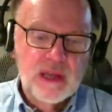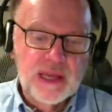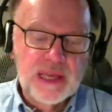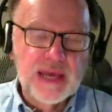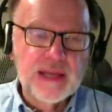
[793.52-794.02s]

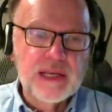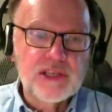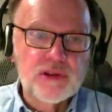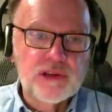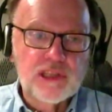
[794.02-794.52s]
Again, let's
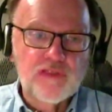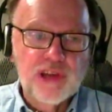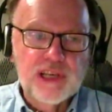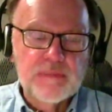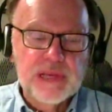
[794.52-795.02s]
look at the
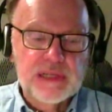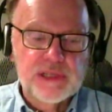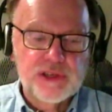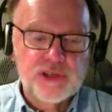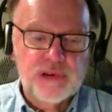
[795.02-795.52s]
fundamental
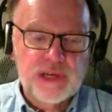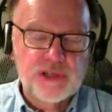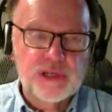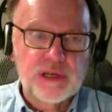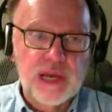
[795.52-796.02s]

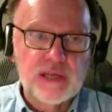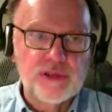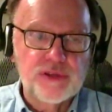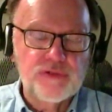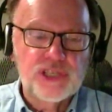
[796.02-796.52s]
situation. As
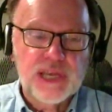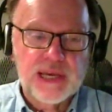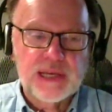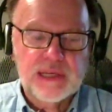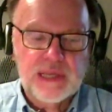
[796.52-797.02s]
you
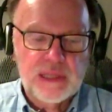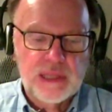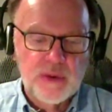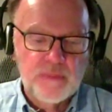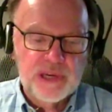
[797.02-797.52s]
said,
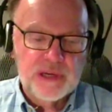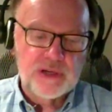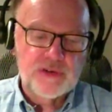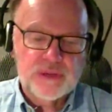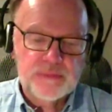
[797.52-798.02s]
Ethiopia
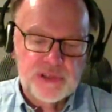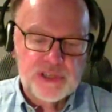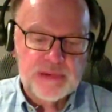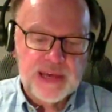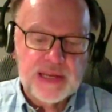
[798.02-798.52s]

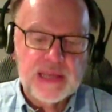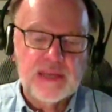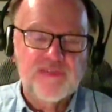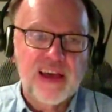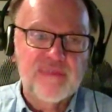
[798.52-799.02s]
contributes about
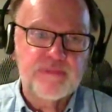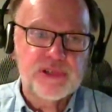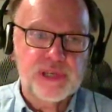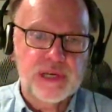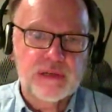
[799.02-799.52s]

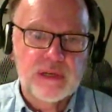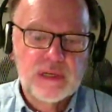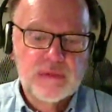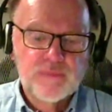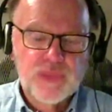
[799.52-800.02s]
85%
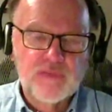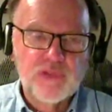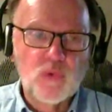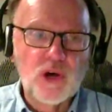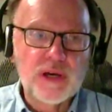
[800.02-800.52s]
of
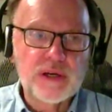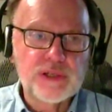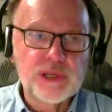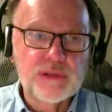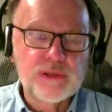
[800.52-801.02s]
the
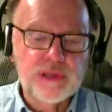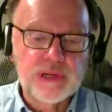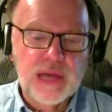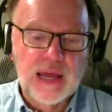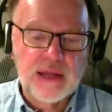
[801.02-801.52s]
waters into the
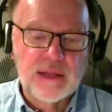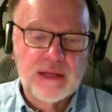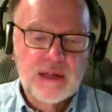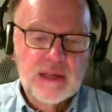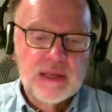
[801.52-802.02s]
Nile.
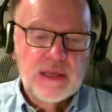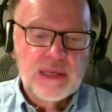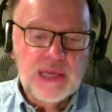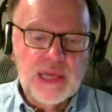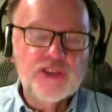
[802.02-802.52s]

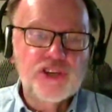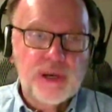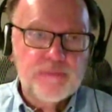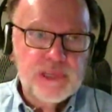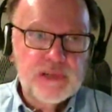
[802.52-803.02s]

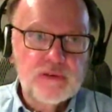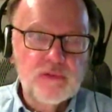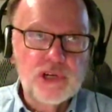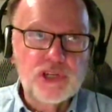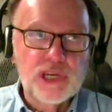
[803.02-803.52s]
Egypt,
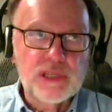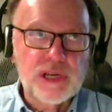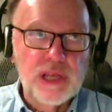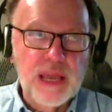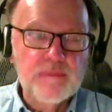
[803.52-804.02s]
which has
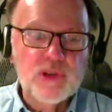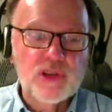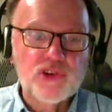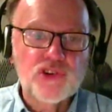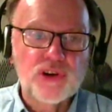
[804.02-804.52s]
claimed
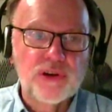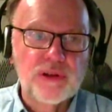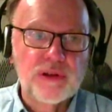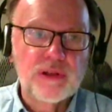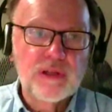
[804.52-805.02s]

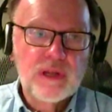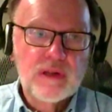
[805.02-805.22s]
control